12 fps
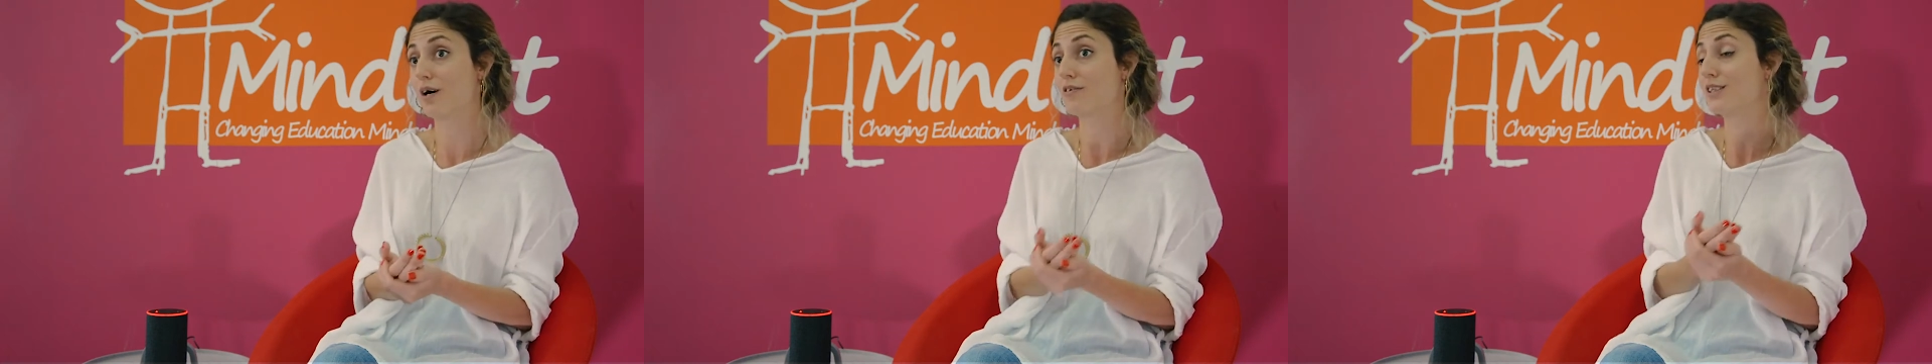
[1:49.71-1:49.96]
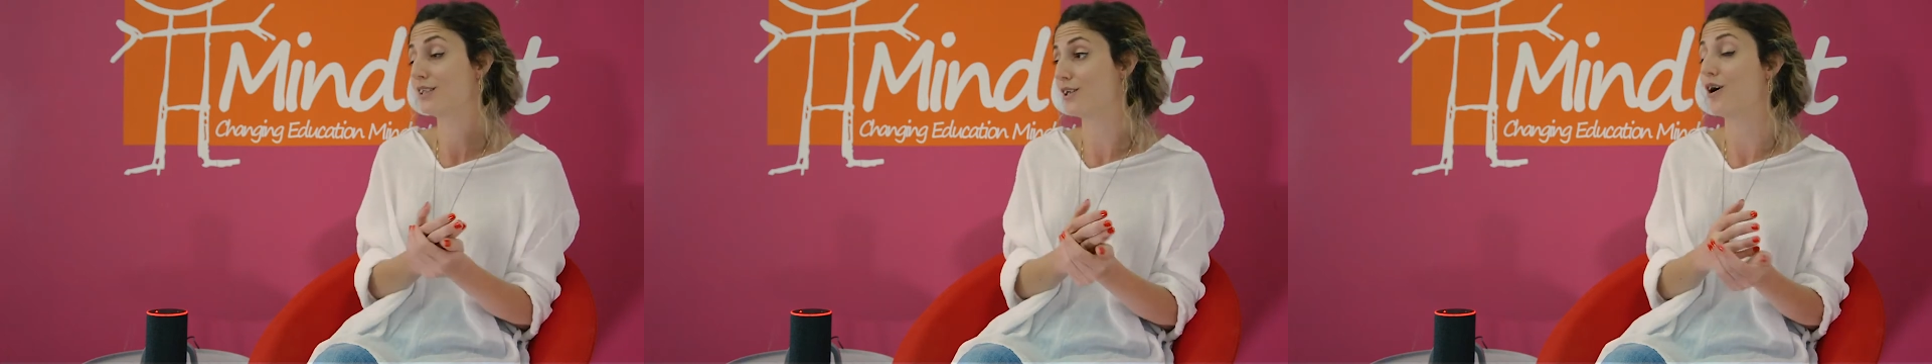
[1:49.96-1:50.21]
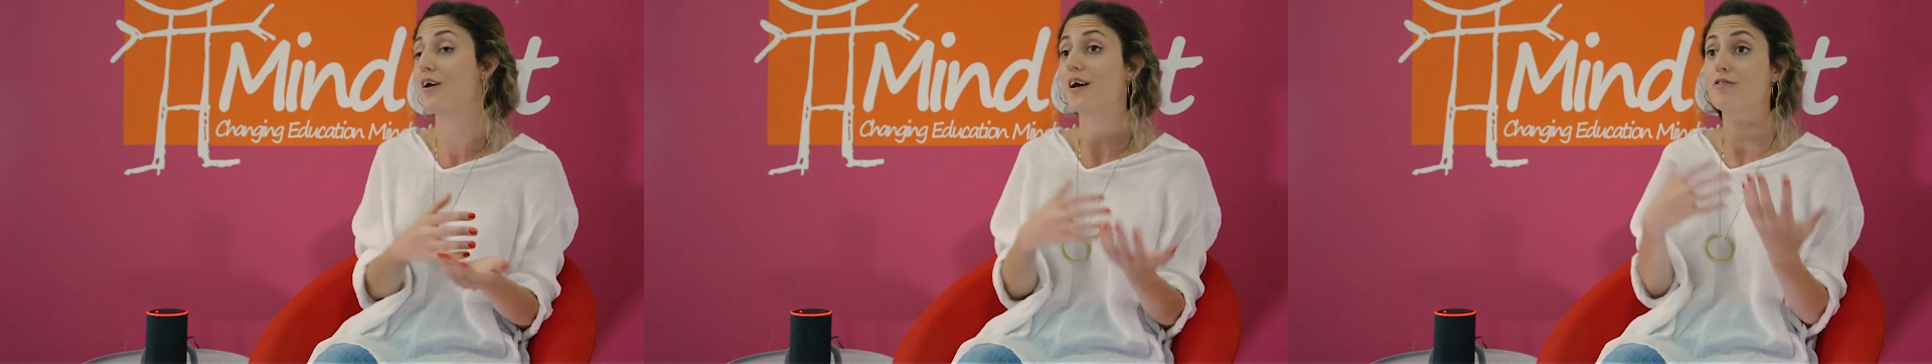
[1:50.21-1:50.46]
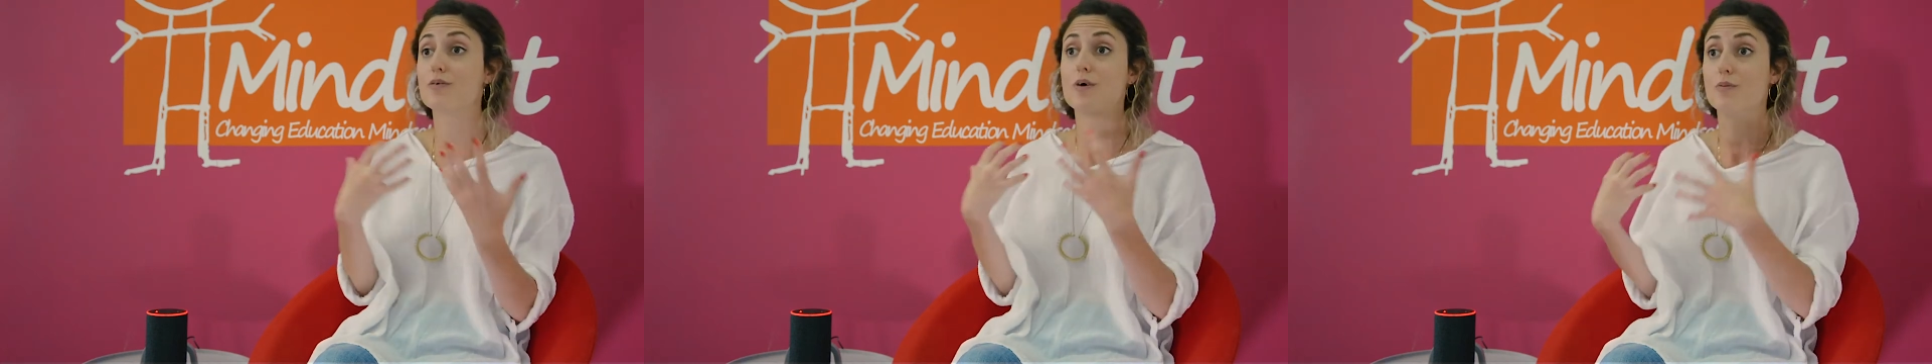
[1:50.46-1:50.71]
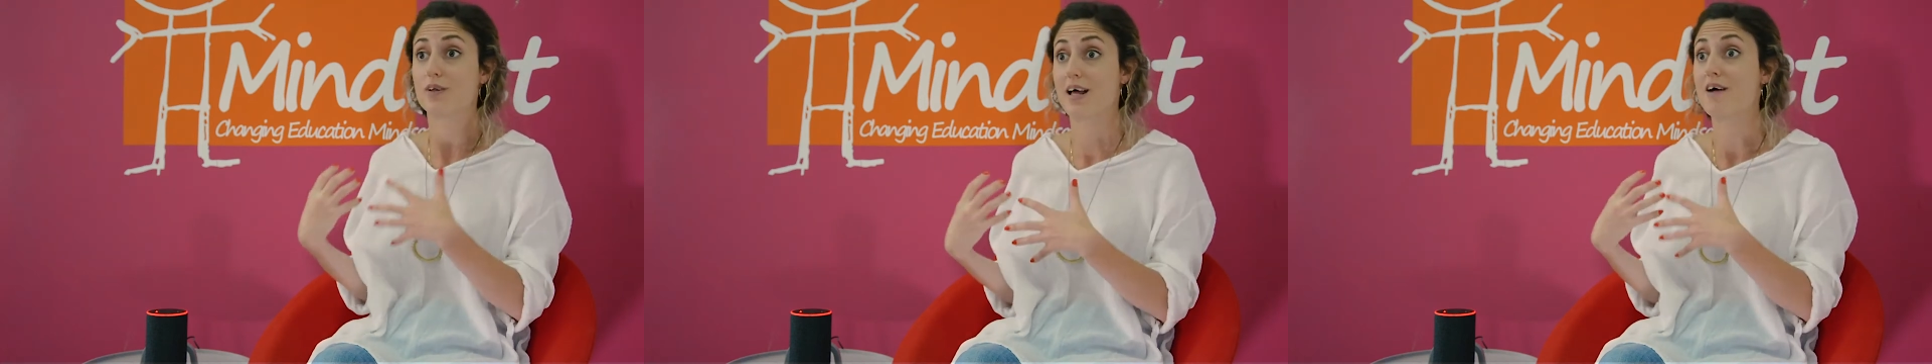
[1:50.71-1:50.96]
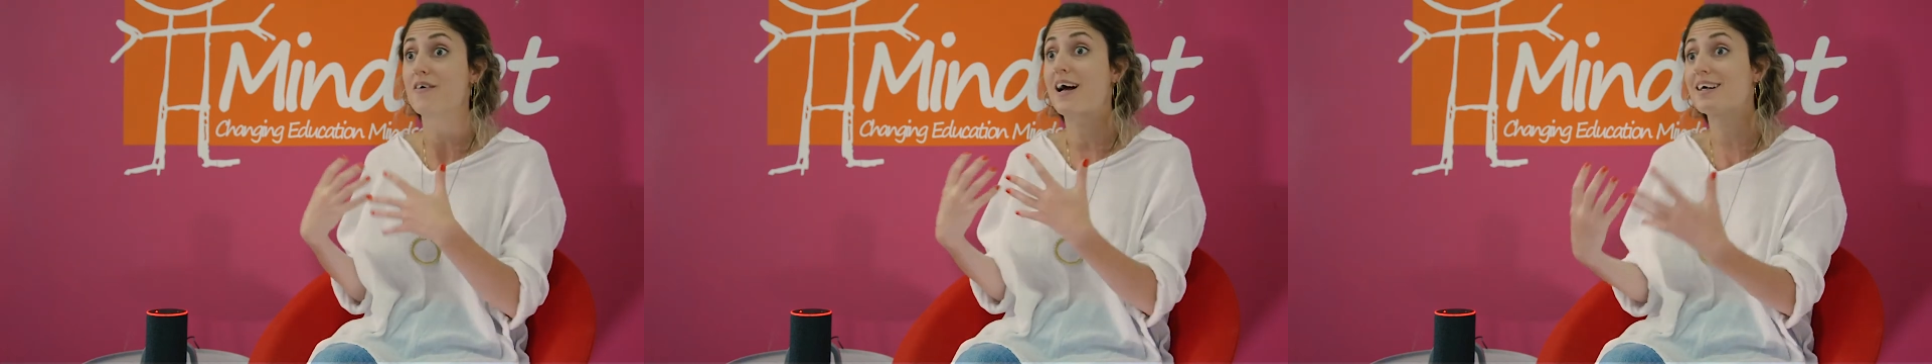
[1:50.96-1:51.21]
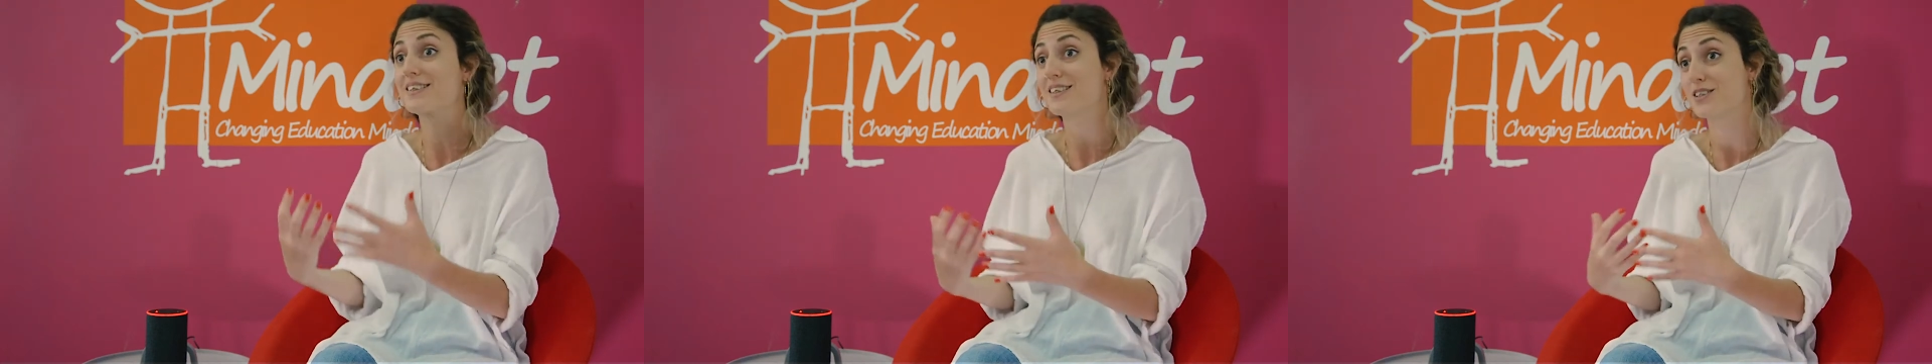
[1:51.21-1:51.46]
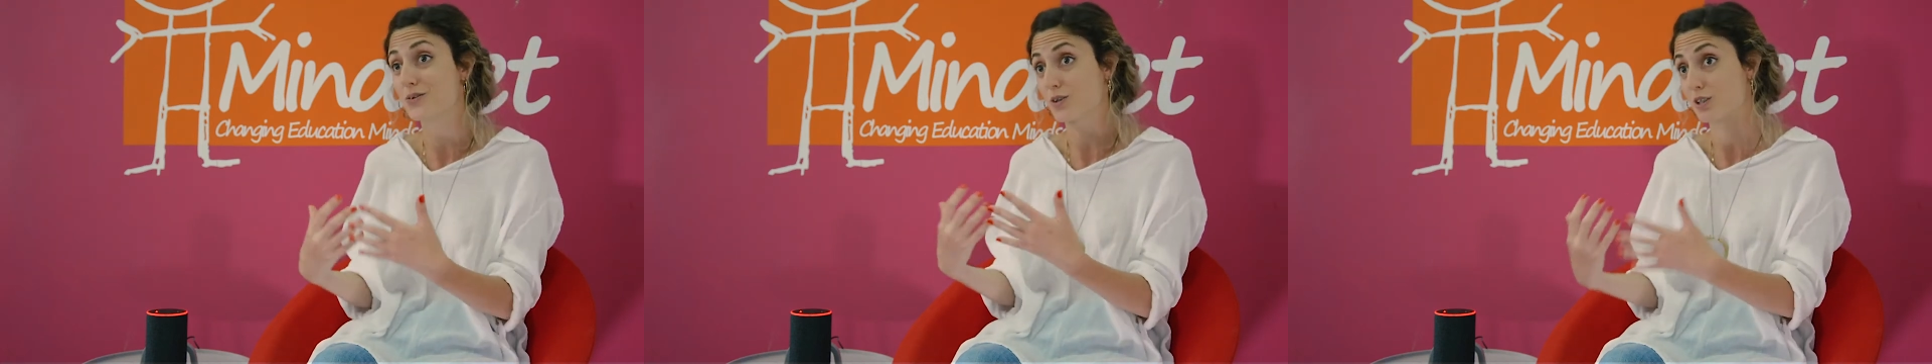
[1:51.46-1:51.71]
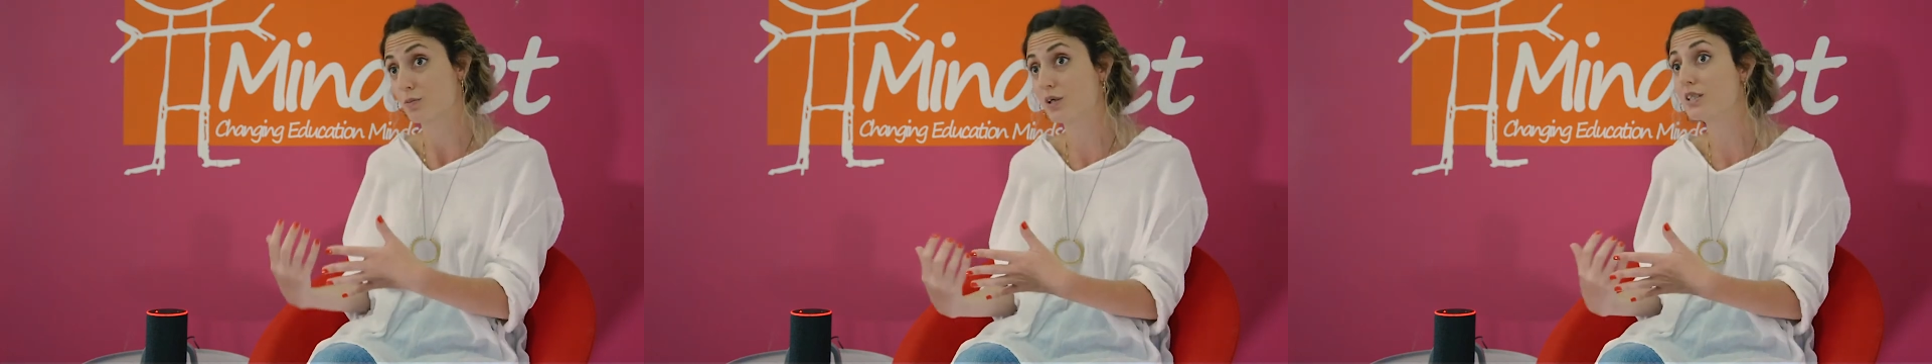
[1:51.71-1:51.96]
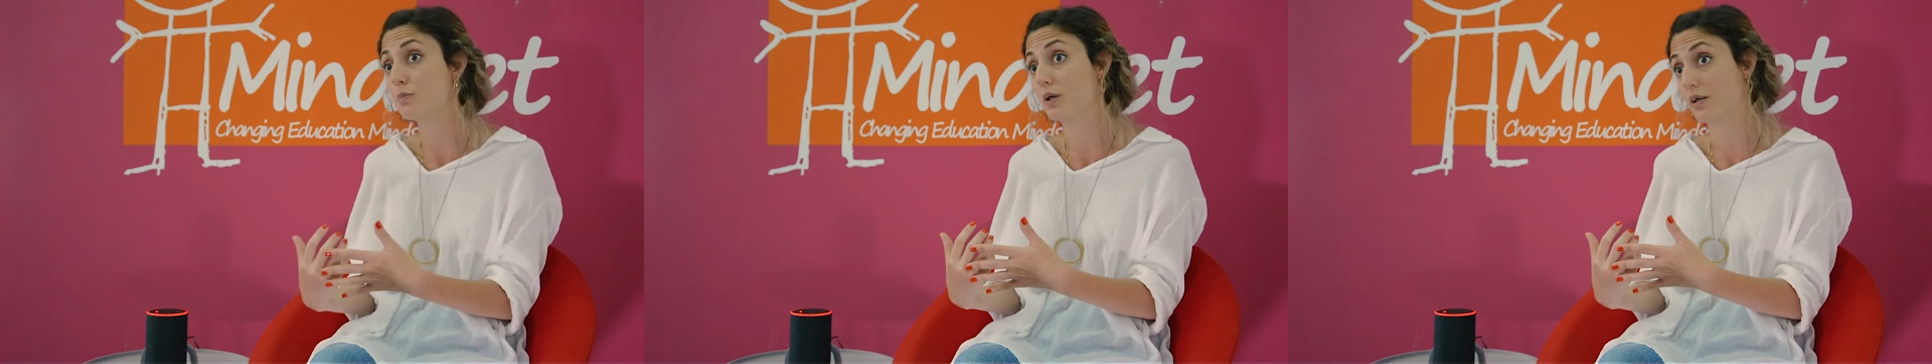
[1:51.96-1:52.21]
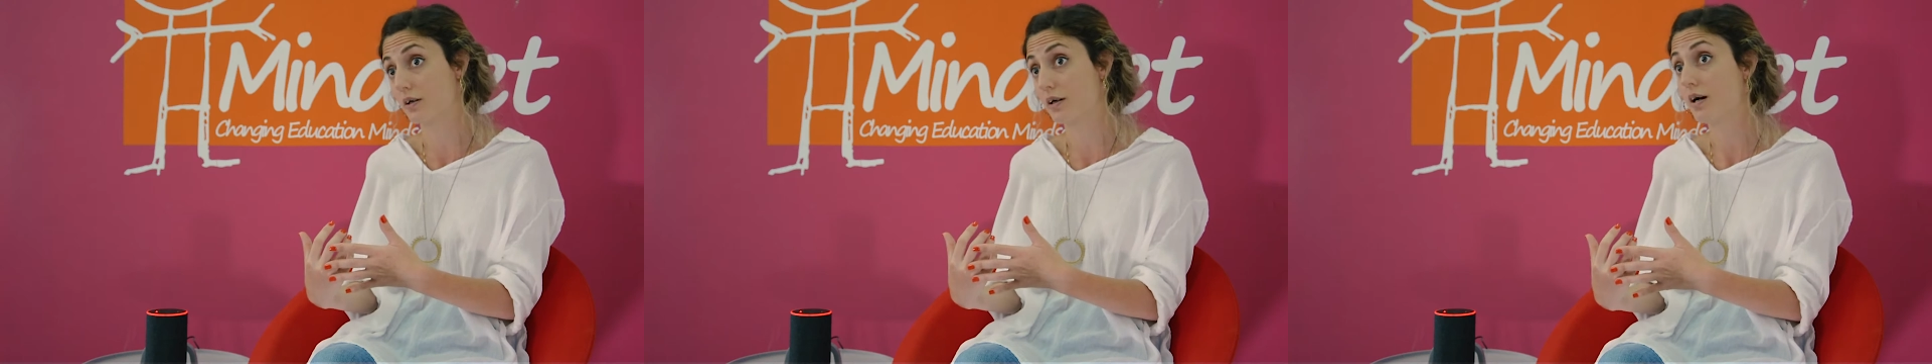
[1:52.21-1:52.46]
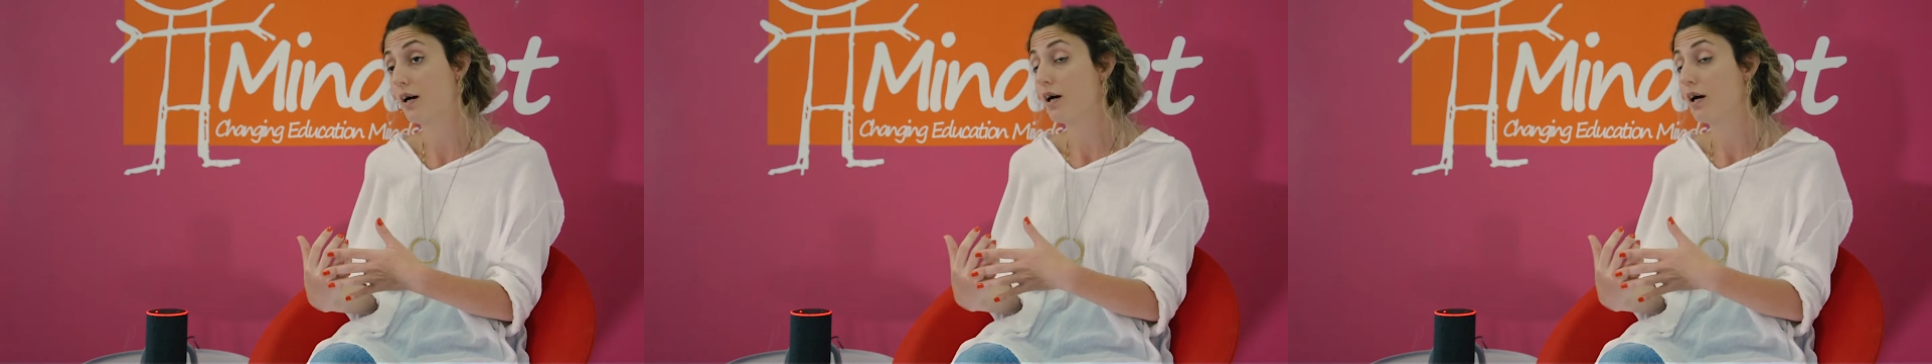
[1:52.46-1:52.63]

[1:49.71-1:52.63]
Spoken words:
obviously not everyone will have access to a smart speaker,